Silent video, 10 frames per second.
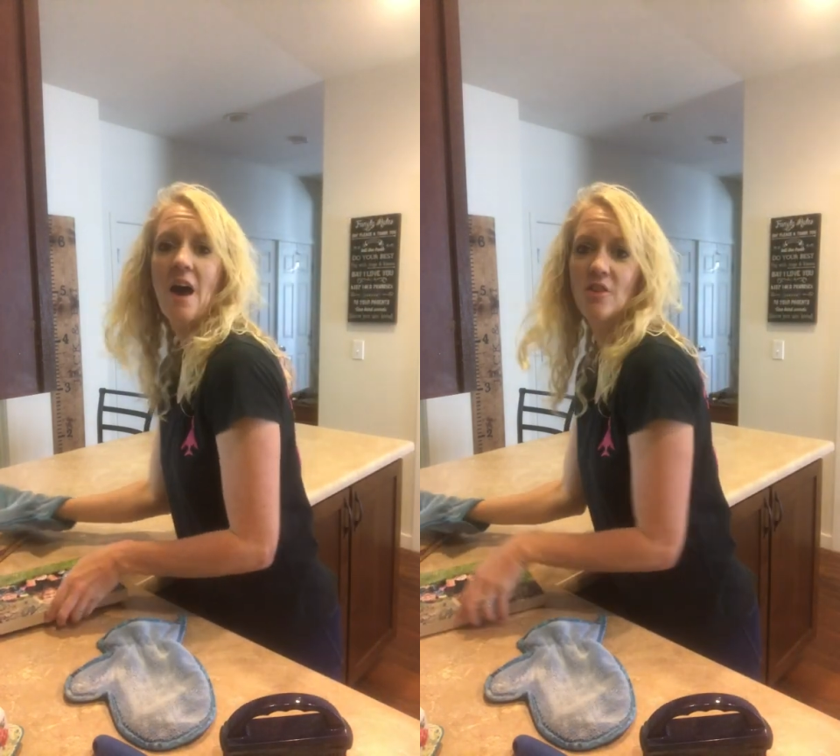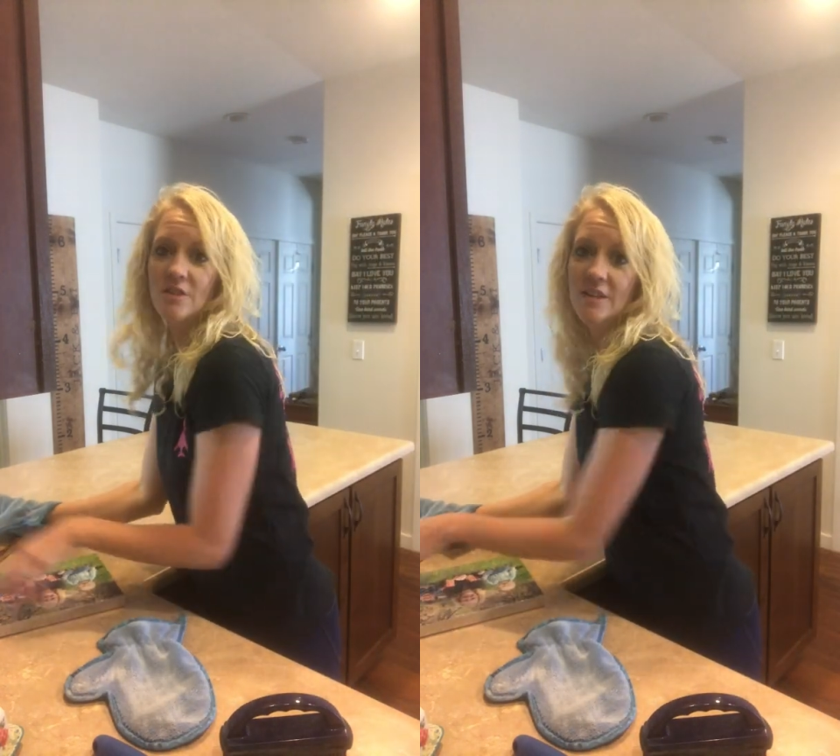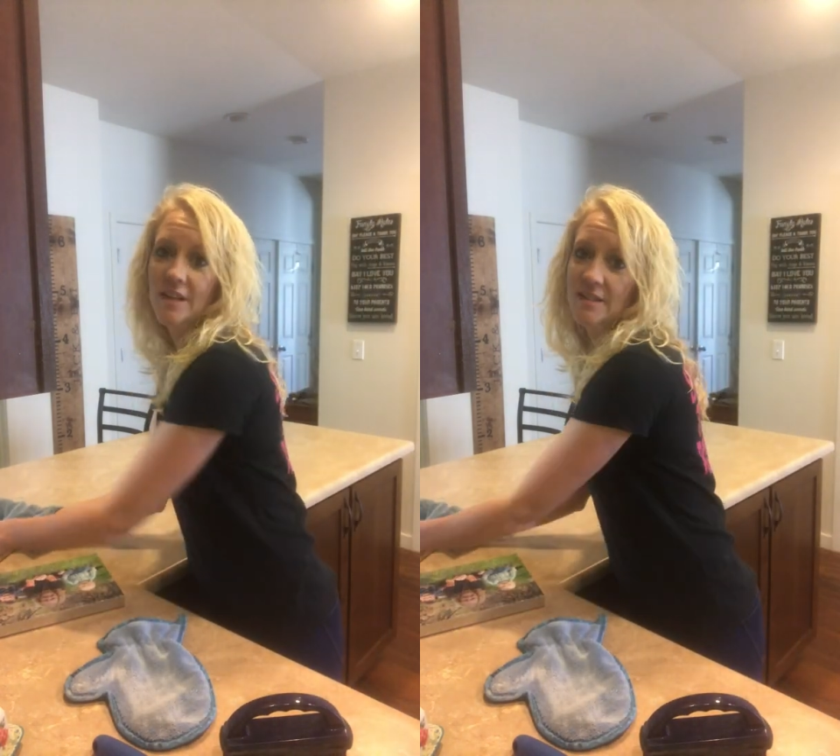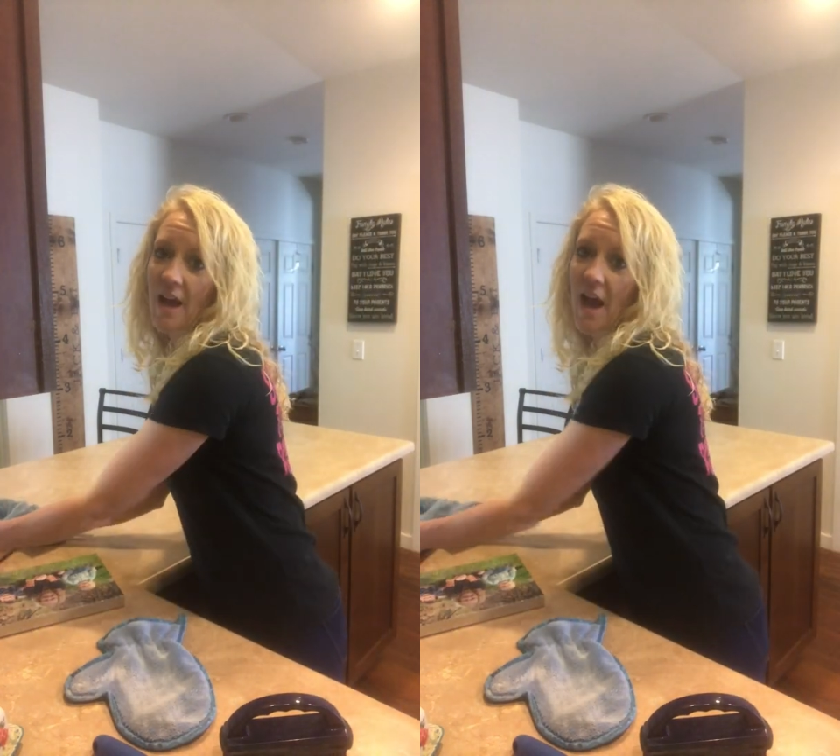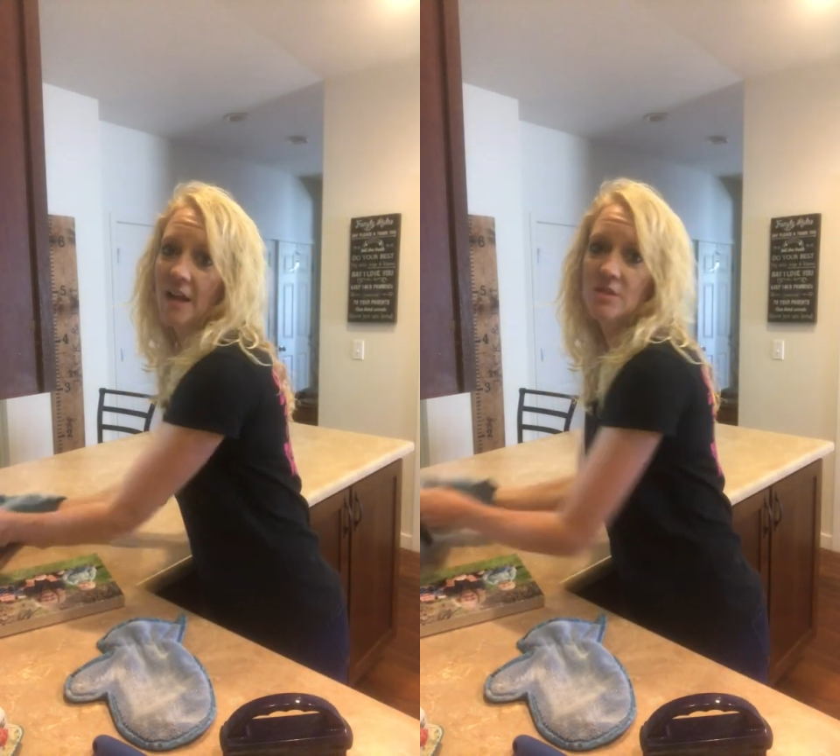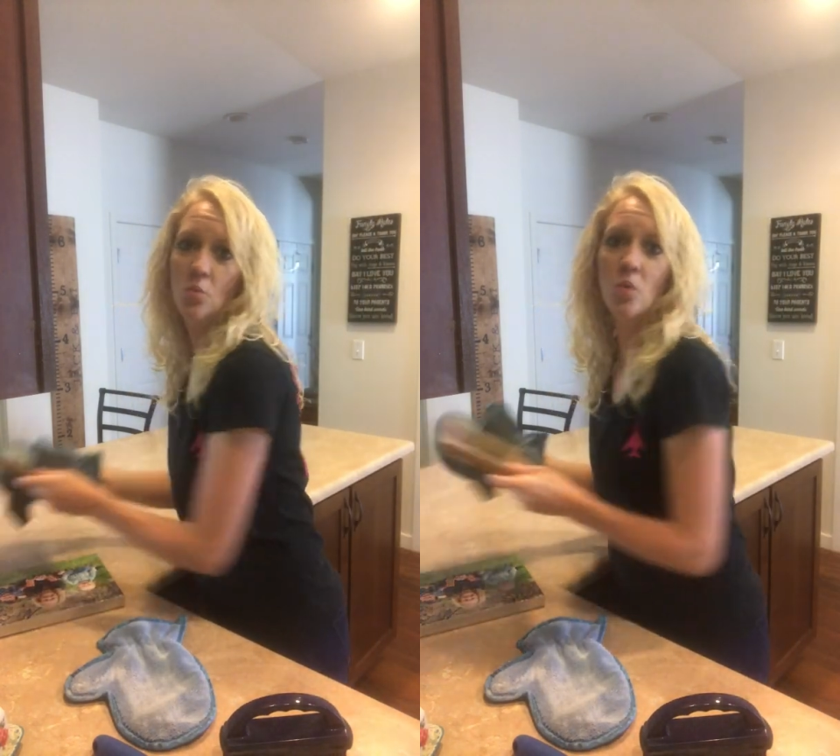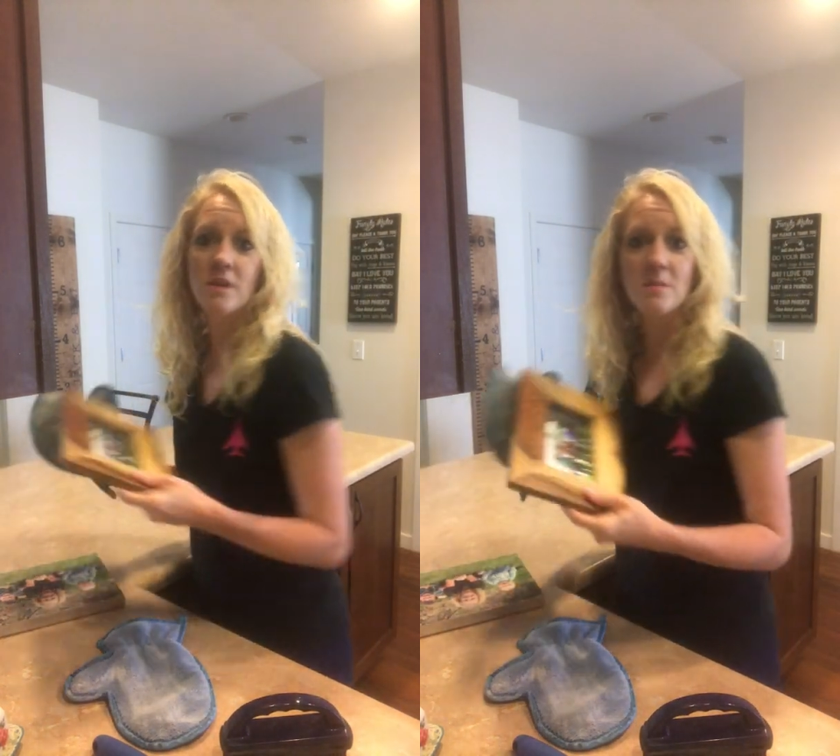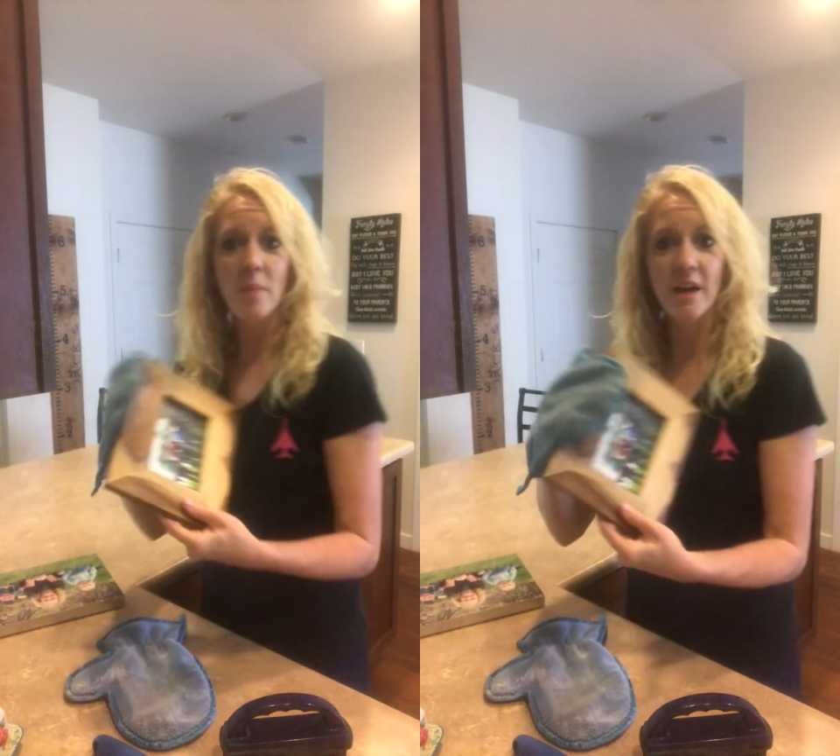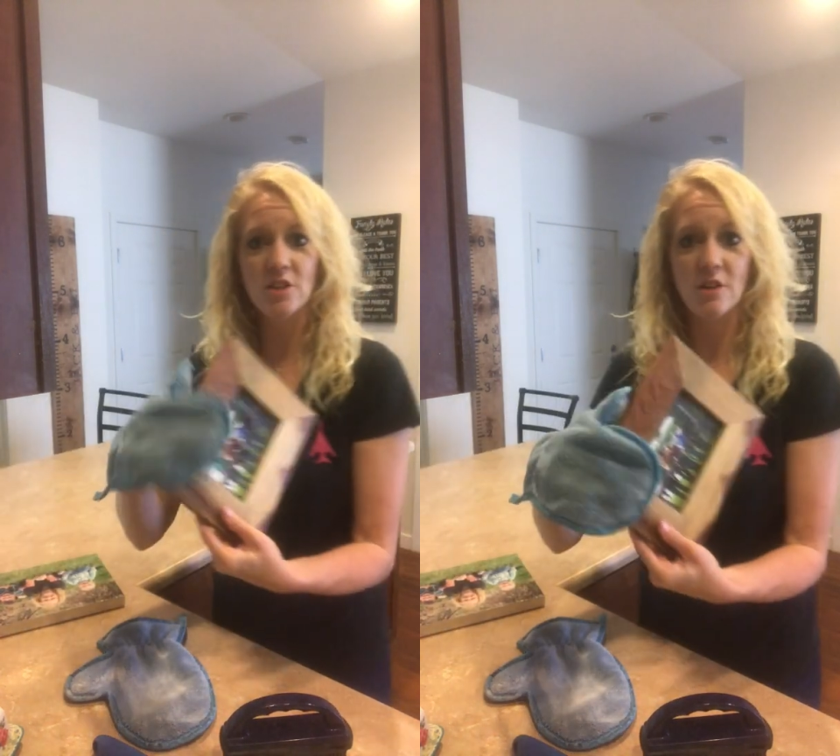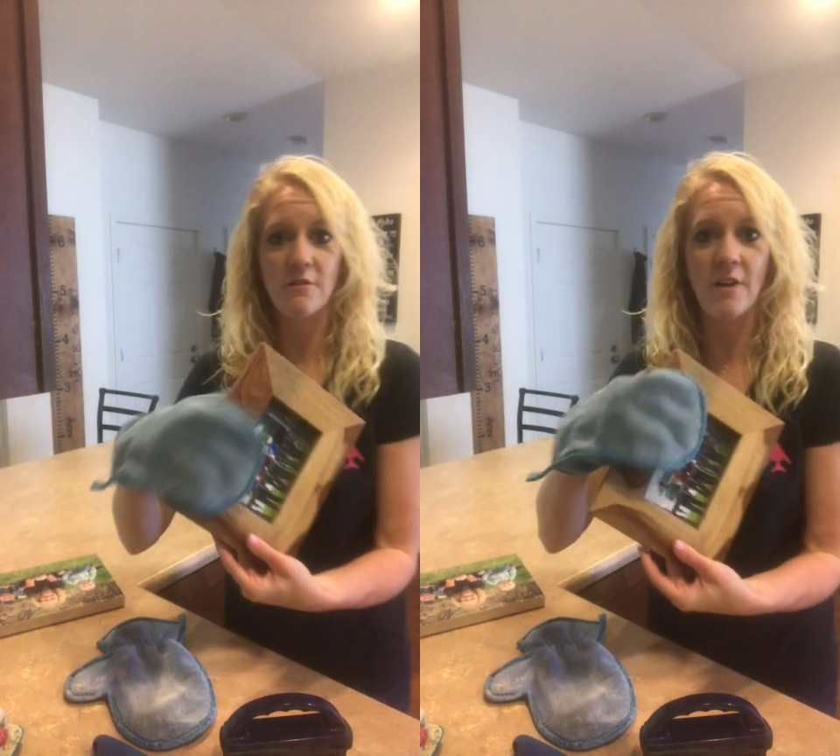Other knickknacks, wooden picture